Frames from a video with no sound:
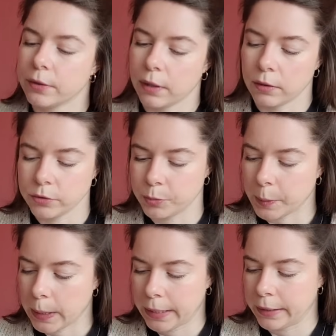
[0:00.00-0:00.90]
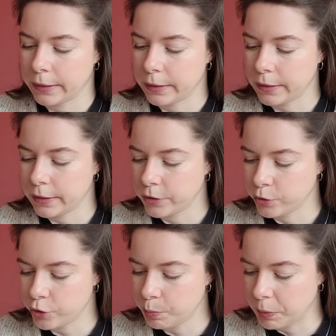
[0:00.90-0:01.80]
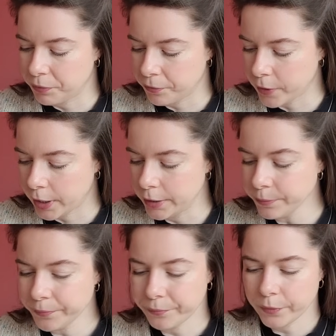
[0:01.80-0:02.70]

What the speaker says: close by, you should be fine.